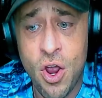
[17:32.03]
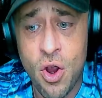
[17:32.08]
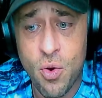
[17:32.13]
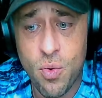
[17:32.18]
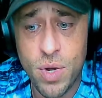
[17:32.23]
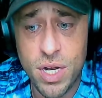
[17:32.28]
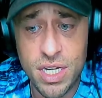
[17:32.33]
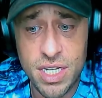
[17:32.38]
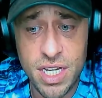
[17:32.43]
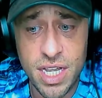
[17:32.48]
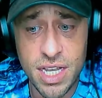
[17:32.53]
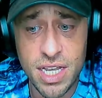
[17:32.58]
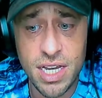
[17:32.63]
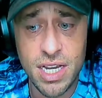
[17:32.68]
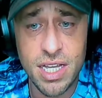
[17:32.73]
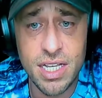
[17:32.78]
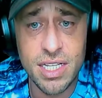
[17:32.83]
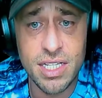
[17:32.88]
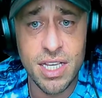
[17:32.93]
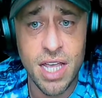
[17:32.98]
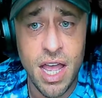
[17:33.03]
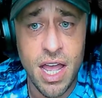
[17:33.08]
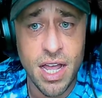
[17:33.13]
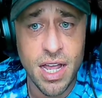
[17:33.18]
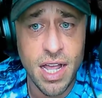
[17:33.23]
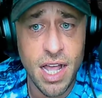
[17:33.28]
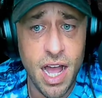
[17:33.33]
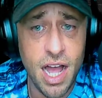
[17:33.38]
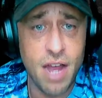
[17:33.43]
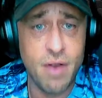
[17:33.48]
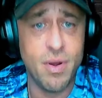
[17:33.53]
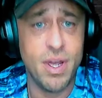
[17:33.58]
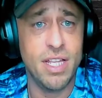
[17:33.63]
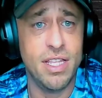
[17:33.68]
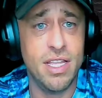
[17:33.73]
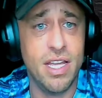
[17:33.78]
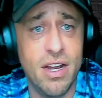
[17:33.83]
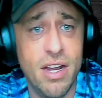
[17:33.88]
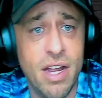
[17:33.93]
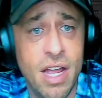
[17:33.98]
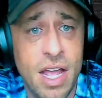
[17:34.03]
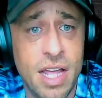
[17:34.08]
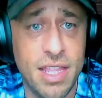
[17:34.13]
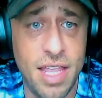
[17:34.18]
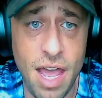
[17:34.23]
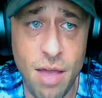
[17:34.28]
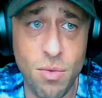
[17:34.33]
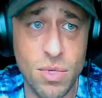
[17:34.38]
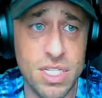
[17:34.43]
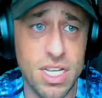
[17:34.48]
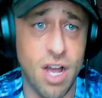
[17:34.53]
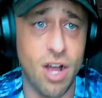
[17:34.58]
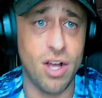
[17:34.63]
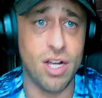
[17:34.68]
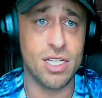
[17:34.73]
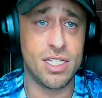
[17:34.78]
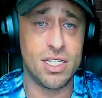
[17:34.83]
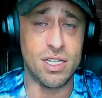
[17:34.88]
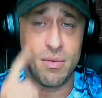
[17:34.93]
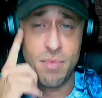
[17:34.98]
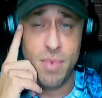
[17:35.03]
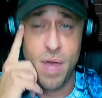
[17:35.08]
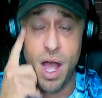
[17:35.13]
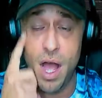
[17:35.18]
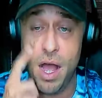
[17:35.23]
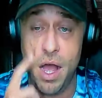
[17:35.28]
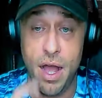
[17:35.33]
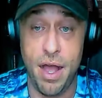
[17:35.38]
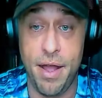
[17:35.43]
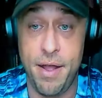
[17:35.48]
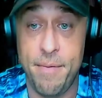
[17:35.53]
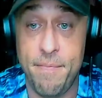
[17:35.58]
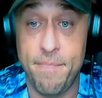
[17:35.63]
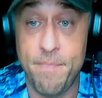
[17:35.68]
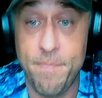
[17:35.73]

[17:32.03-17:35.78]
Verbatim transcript: ridiculous guy right there. That was an awesome, uh,